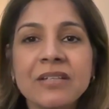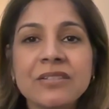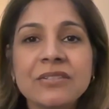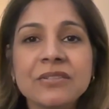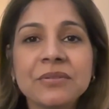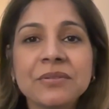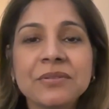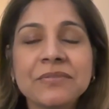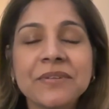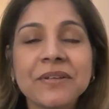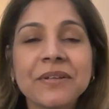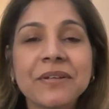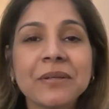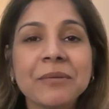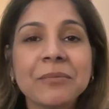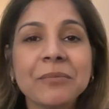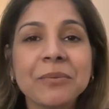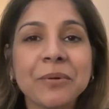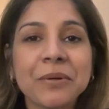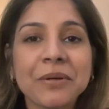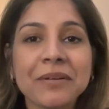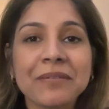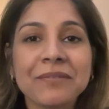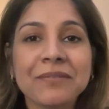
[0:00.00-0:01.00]
So it's very
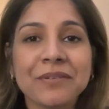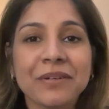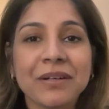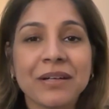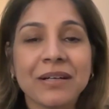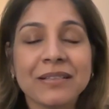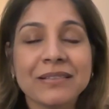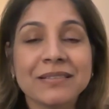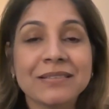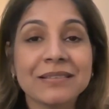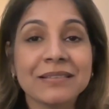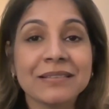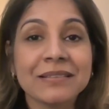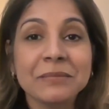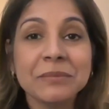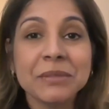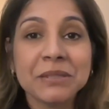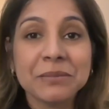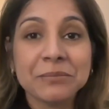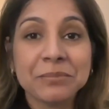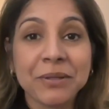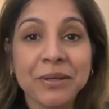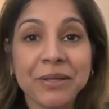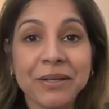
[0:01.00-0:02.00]
important for us
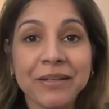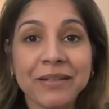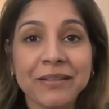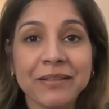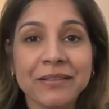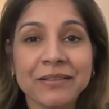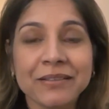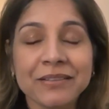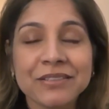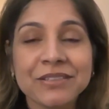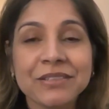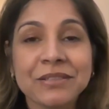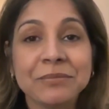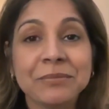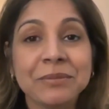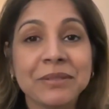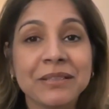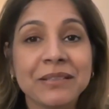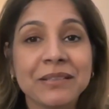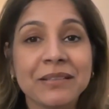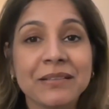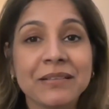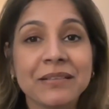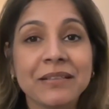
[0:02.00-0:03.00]
limited partners to
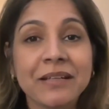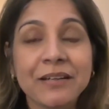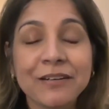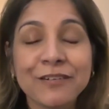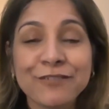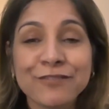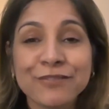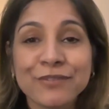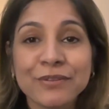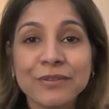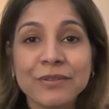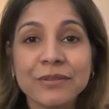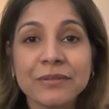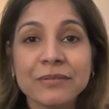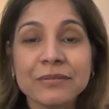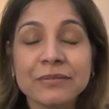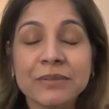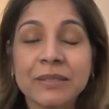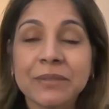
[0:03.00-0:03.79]
be careful